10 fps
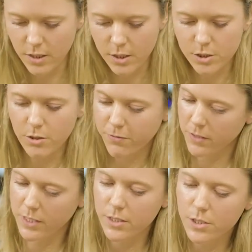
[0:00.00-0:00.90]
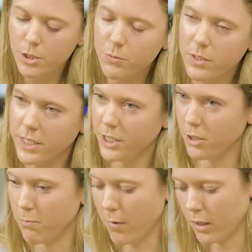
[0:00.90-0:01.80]
So for this, you will need your
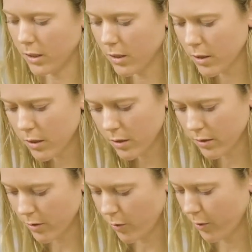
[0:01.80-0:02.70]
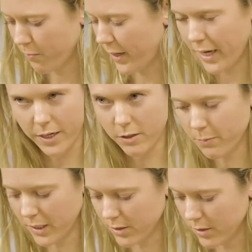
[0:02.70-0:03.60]
marker or pen or
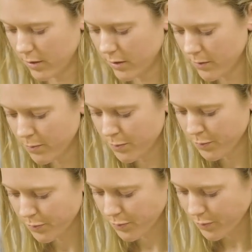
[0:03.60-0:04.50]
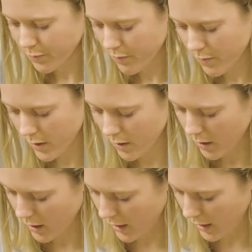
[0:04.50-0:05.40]
pencil.
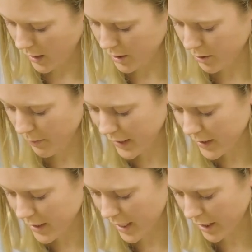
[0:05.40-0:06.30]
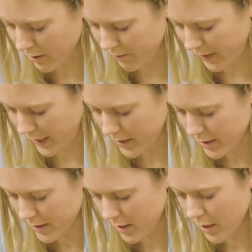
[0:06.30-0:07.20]
And to make the tiger
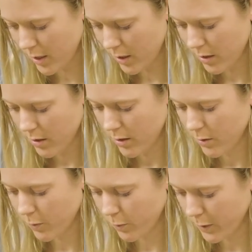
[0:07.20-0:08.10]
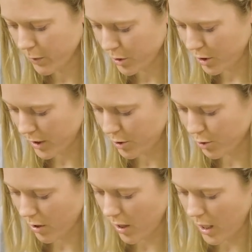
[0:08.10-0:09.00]
face, we will just
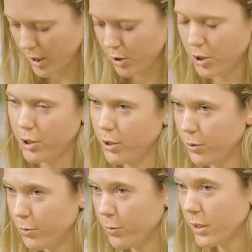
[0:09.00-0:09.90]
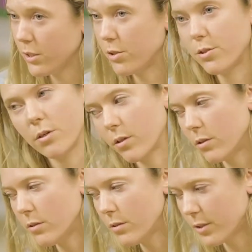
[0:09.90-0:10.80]
draw 2
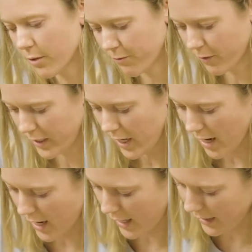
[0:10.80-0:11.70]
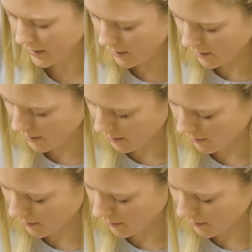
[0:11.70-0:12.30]
circles for the eyes.